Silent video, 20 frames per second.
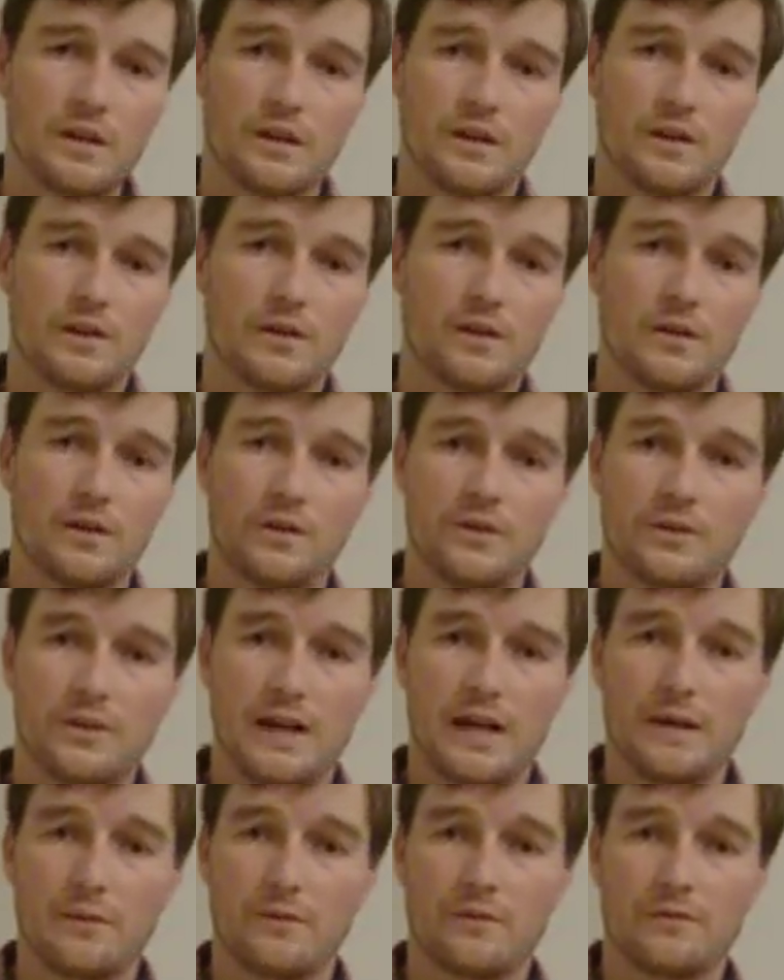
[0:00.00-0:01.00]
And
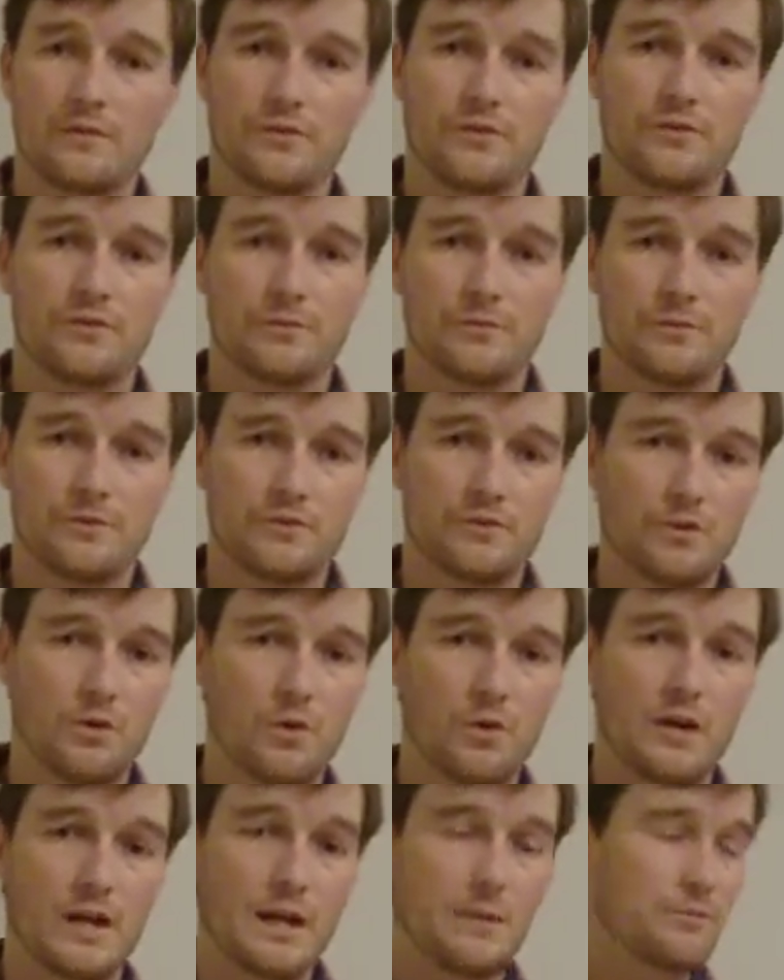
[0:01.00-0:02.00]
to show
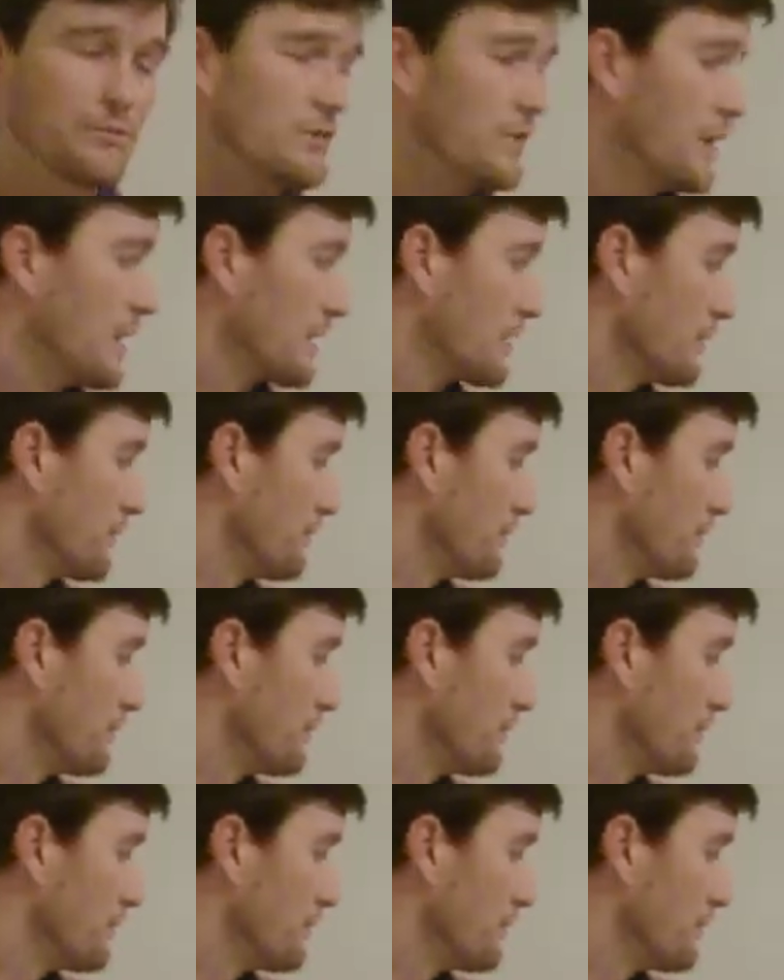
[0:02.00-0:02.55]
our abstract,